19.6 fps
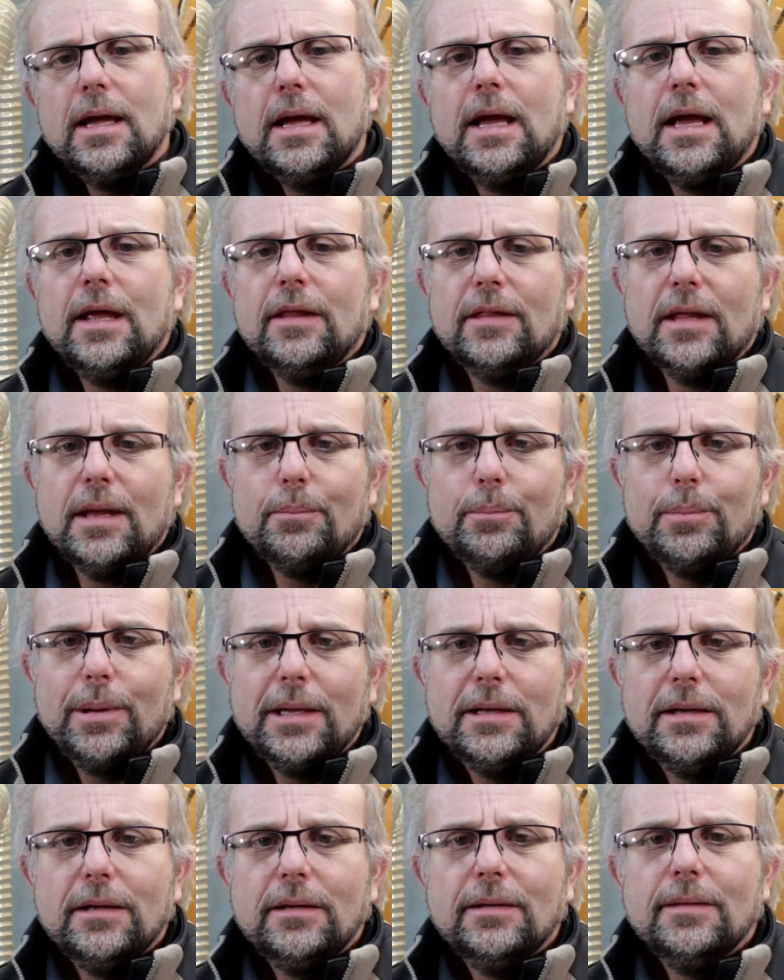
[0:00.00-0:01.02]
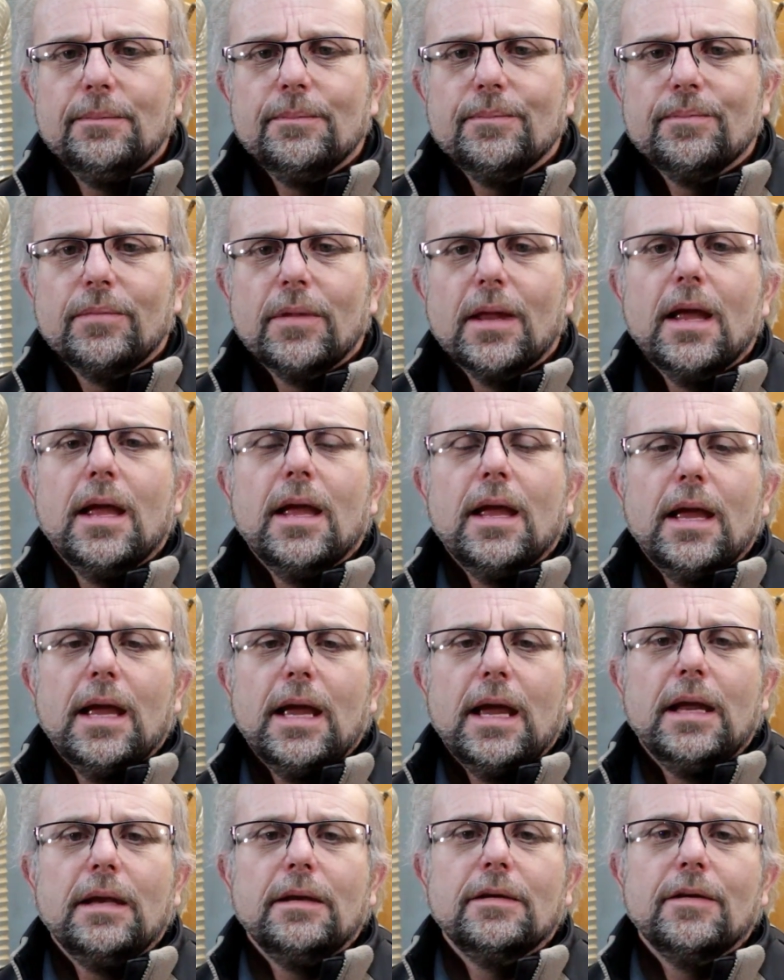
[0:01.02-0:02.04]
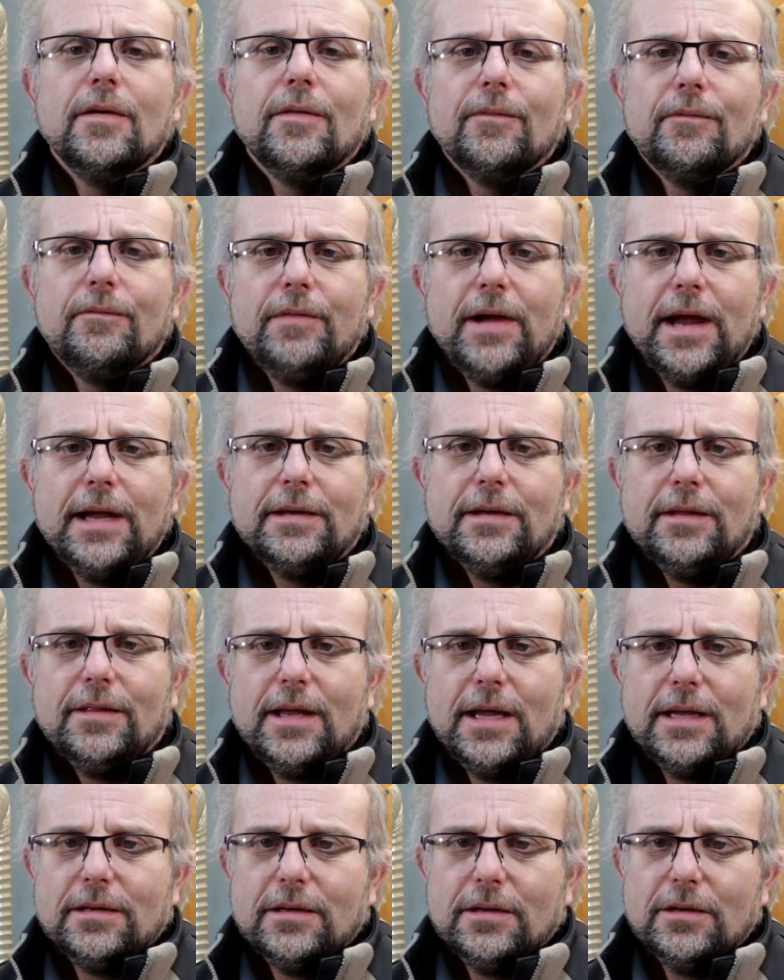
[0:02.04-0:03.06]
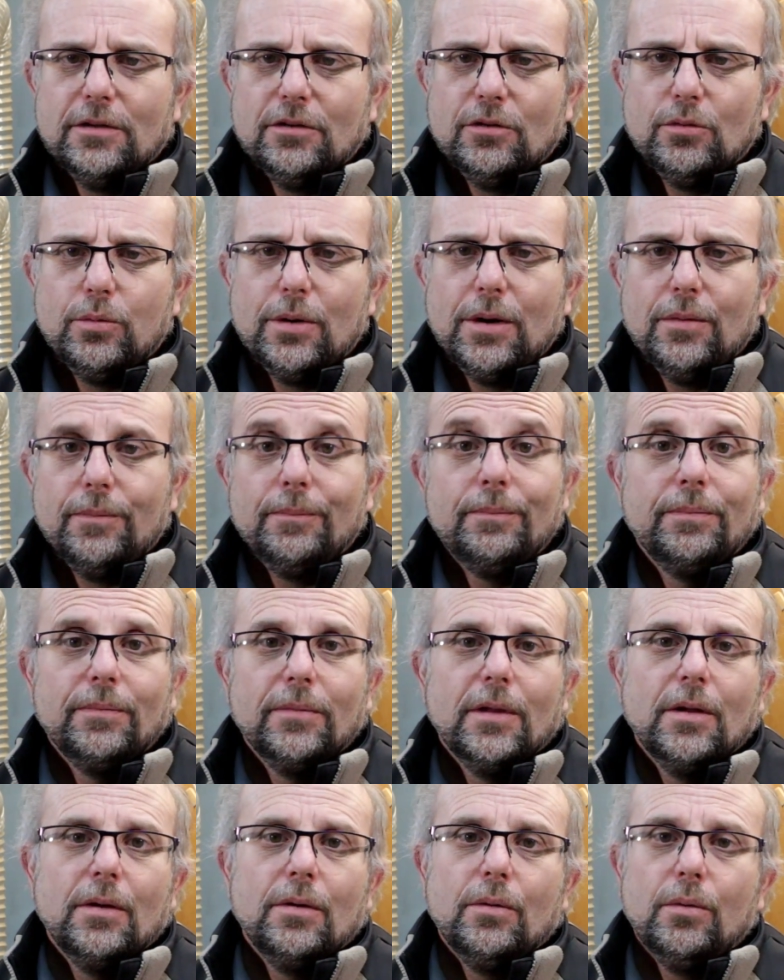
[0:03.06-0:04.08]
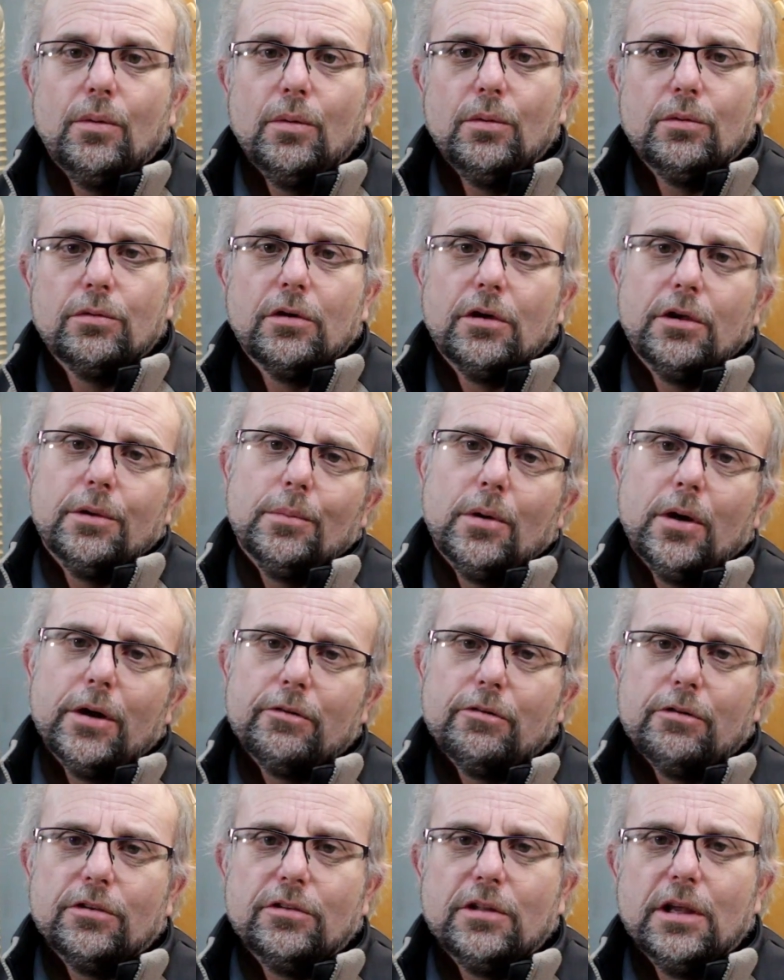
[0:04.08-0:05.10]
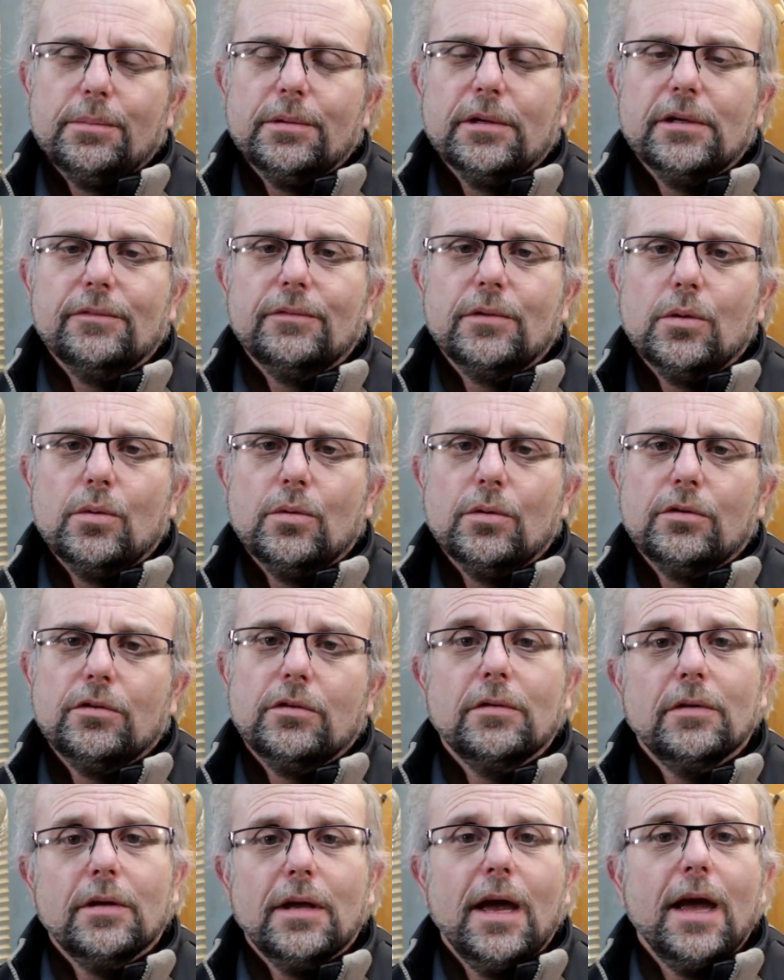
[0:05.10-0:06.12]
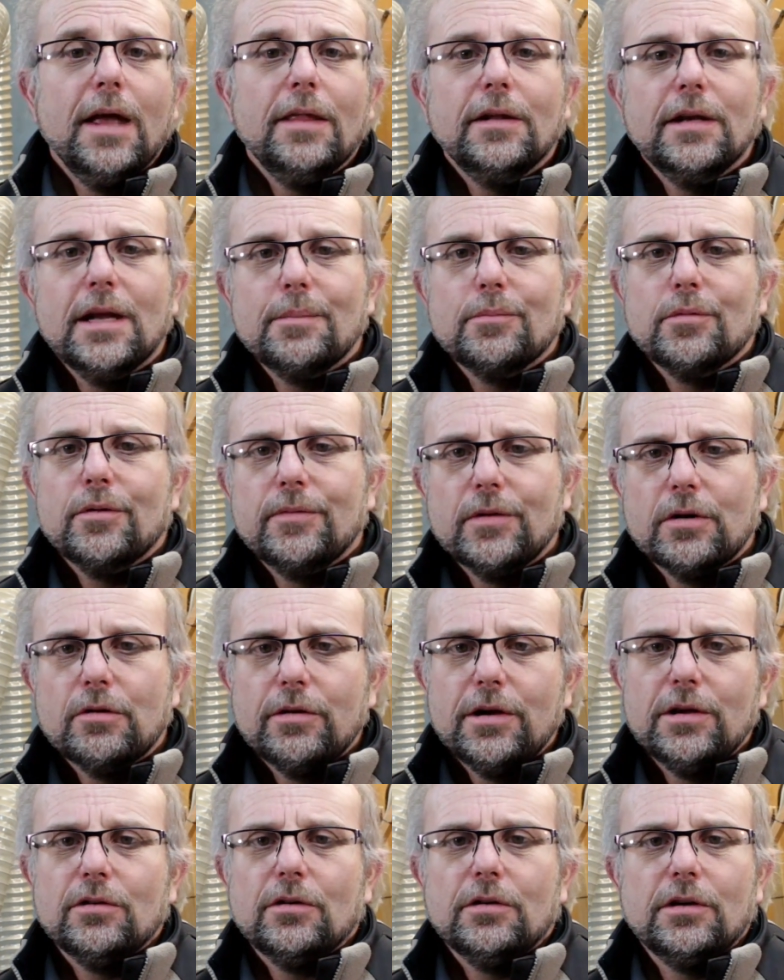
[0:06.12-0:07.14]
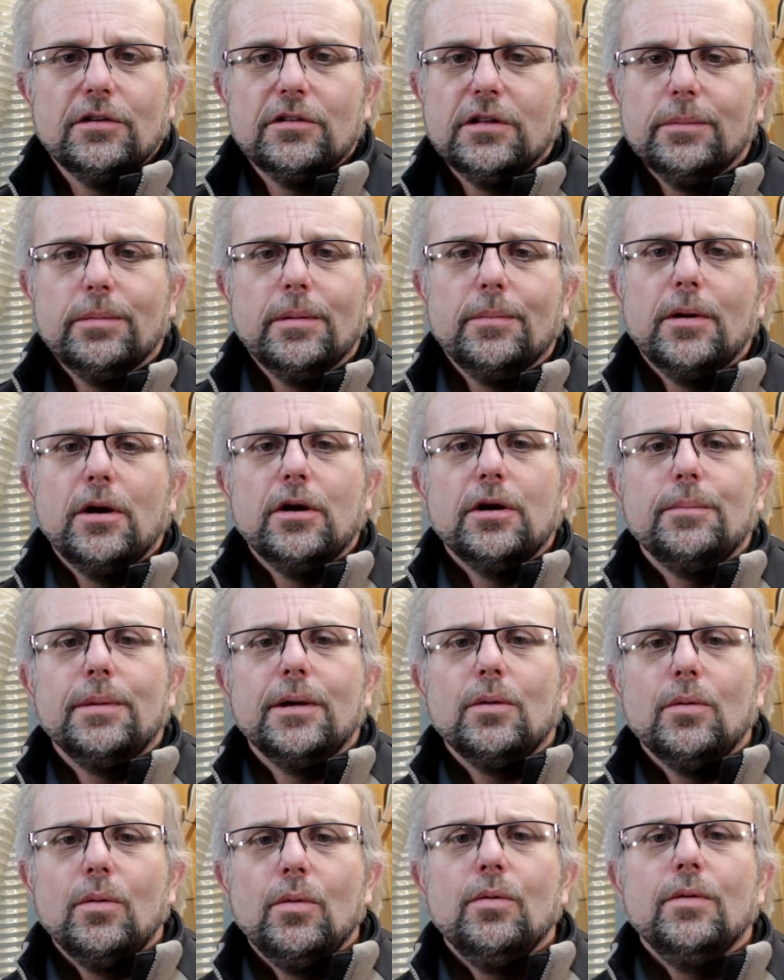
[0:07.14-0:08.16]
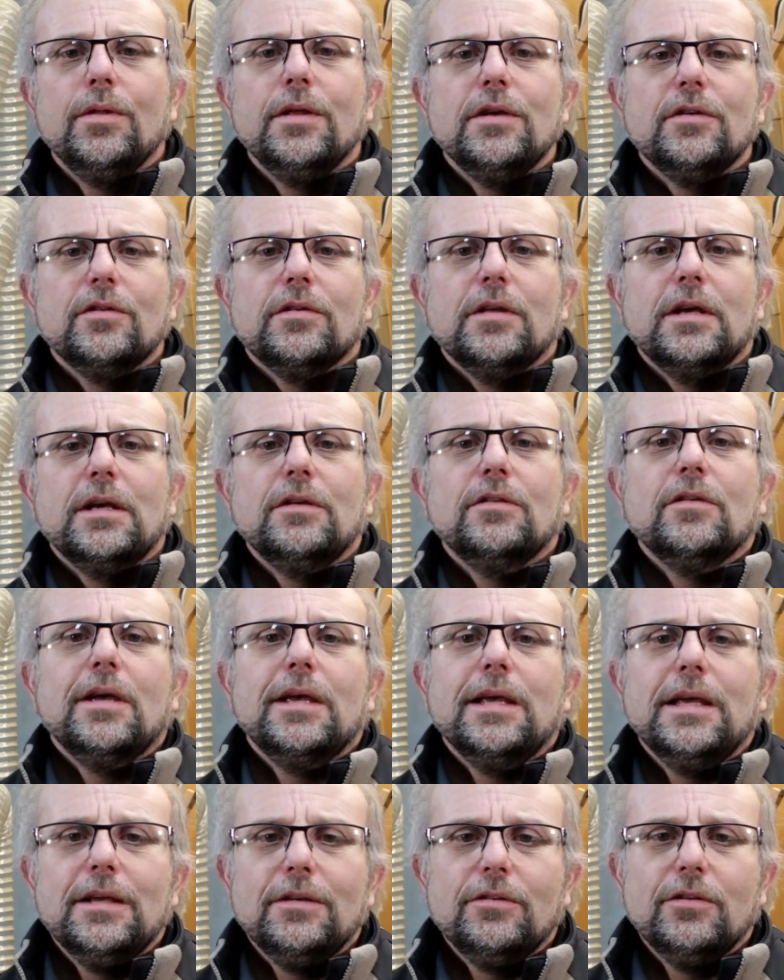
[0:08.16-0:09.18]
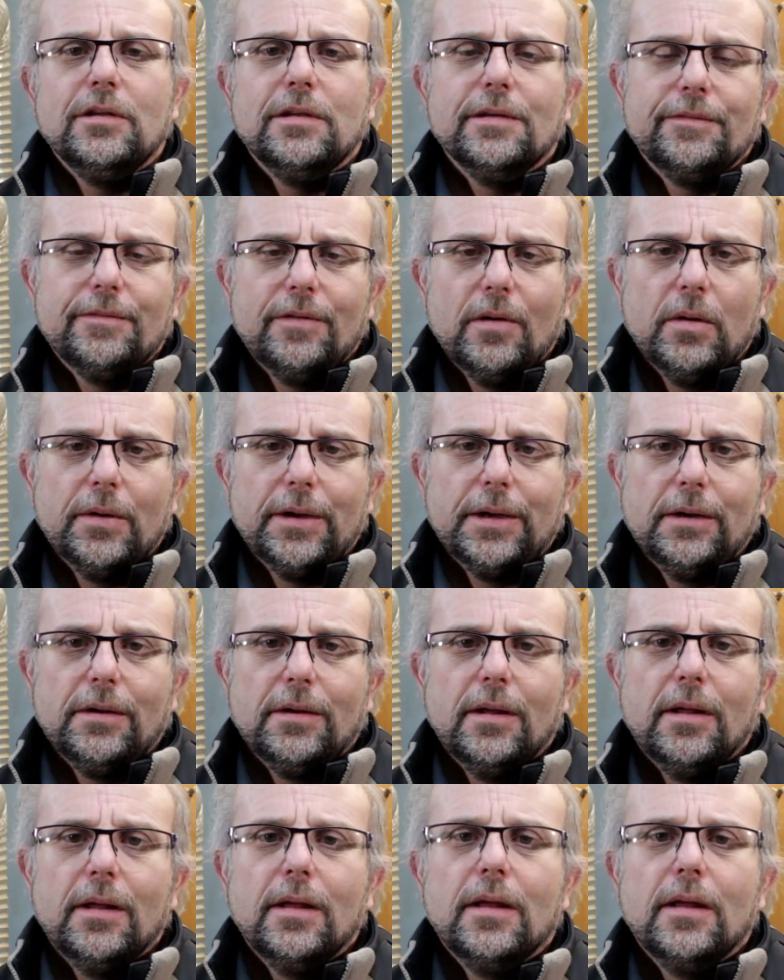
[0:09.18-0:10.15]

and that pinion, and factor that in as well. Also your micro stepping, of course, and the number of degrees on your stepper motor, but all these things are easy to find.